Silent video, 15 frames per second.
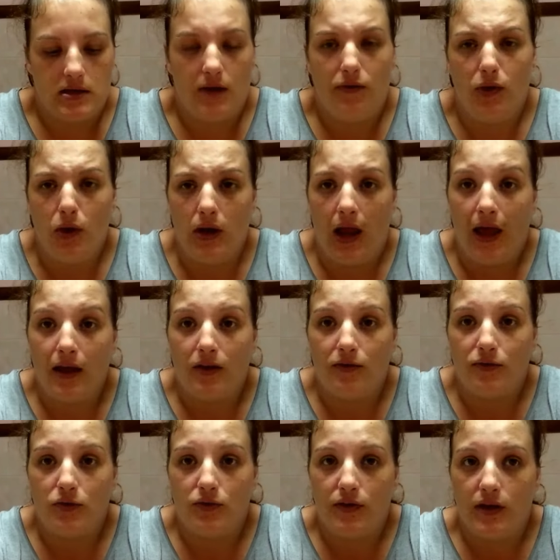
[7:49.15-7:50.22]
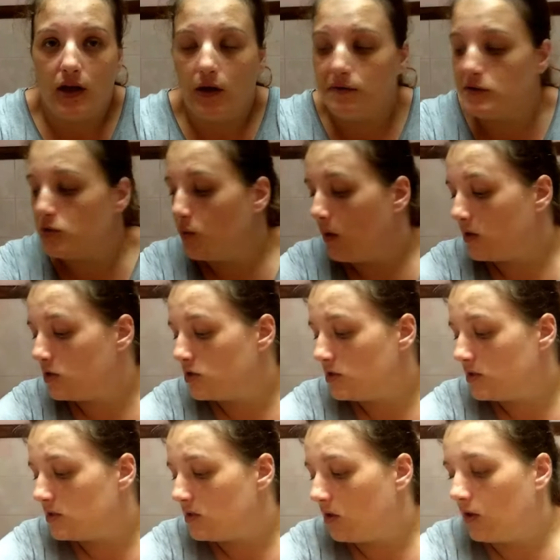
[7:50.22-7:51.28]
If you'd like a full video of
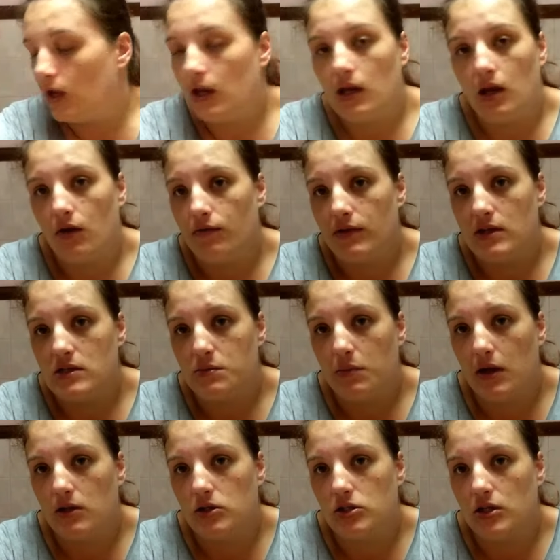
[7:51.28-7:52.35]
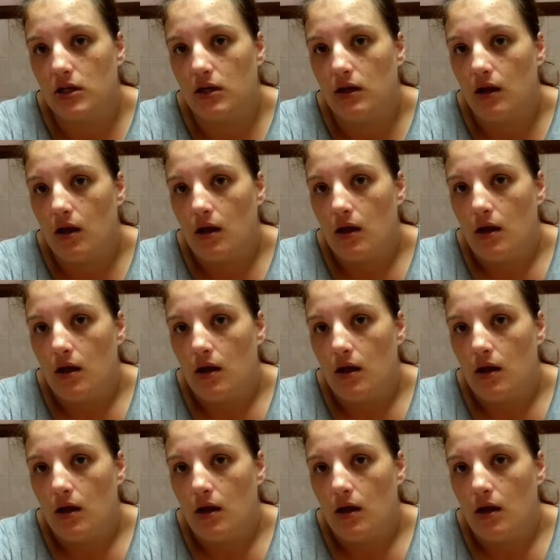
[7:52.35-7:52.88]
swatches on any of these mentioned,